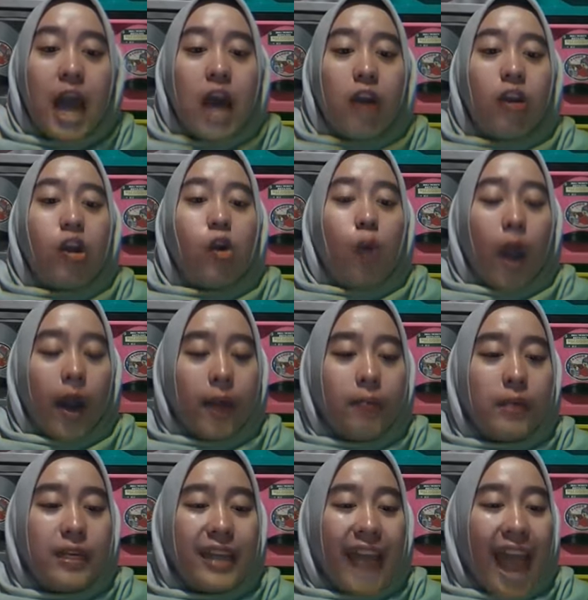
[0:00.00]

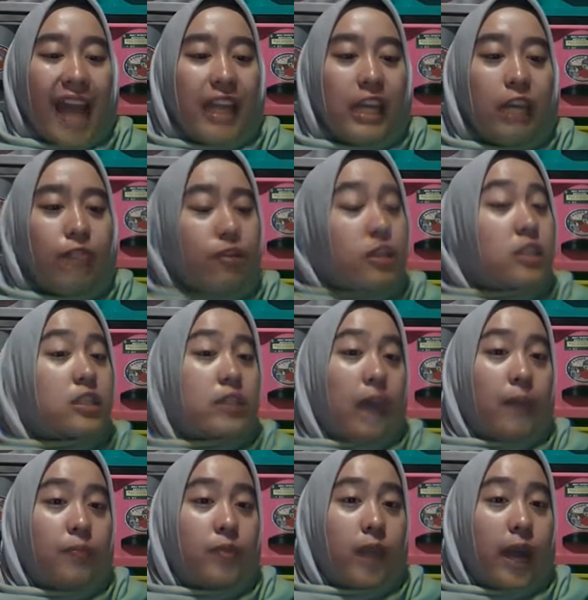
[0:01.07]
requirement, and even
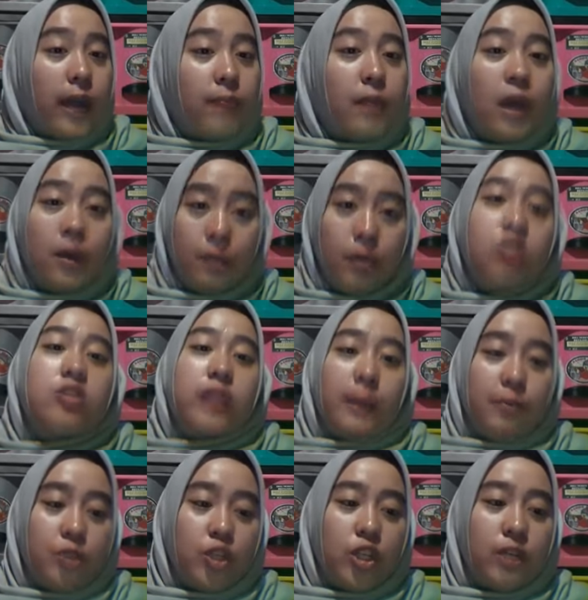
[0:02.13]
sometimes
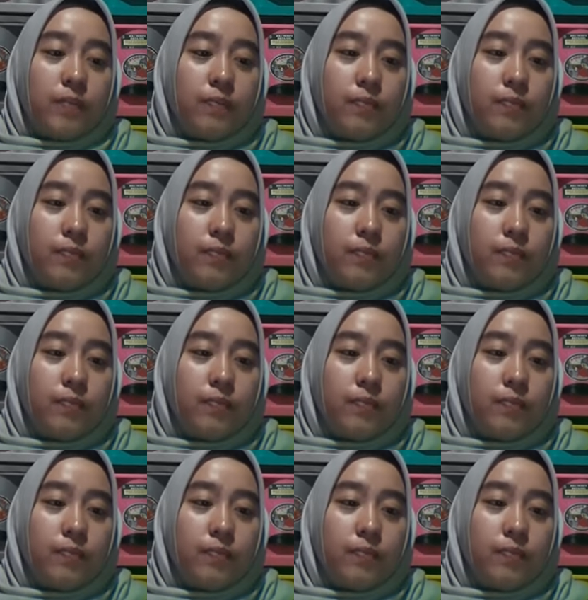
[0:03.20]
perception.